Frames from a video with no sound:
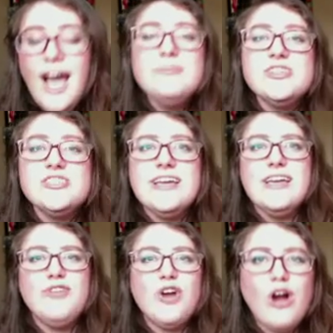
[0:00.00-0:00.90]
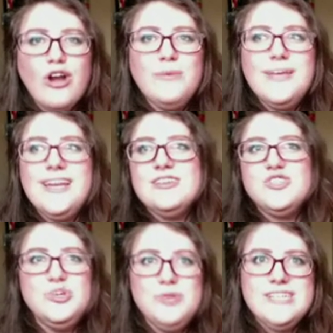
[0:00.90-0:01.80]
I'm just saying, if your argument is
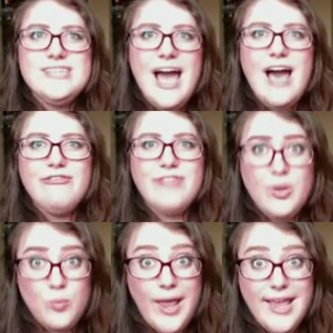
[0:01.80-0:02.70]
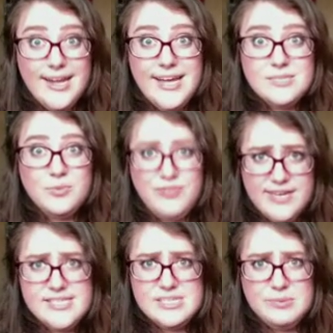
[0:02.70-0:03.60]
you need to have like recognizable
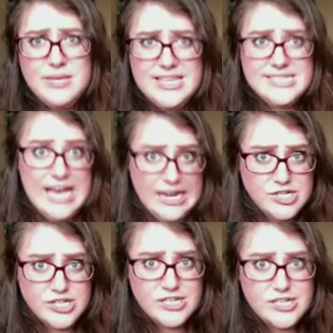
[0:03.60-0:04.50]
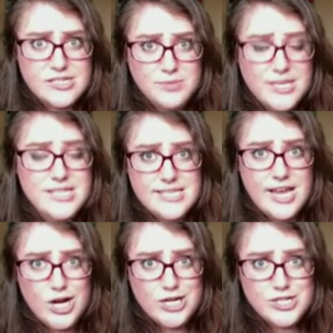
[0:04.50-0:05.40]
faces to play these
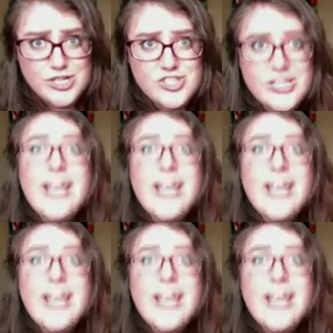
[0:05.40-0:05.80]
characters.